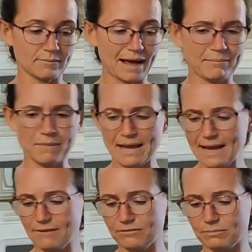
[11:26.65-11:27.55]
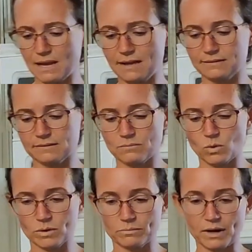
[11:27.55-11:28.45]
I might have to make some
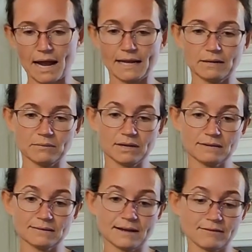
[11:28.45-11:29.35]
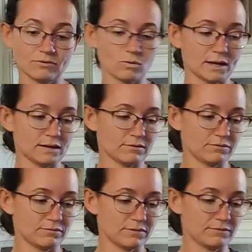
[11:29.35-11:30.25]
more brine because I have quite a
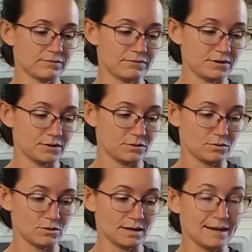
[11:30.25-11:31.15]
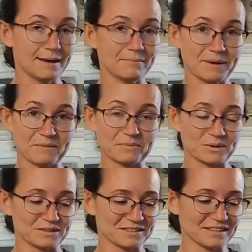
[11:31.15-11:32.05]
few
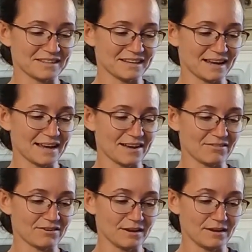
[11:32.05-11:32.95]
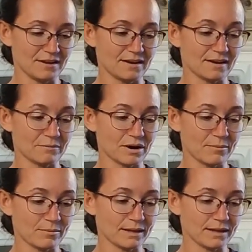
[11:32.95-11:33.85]
peppers. I think I have
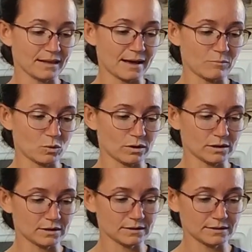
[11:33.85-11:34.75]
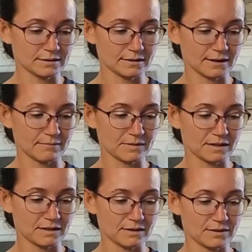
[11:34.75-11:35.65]
probably a lot more
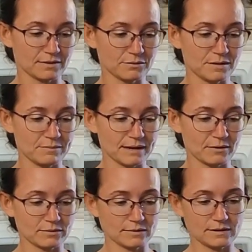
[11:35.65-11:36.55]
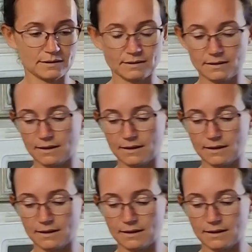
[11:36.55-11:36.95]
than the 3 pounds that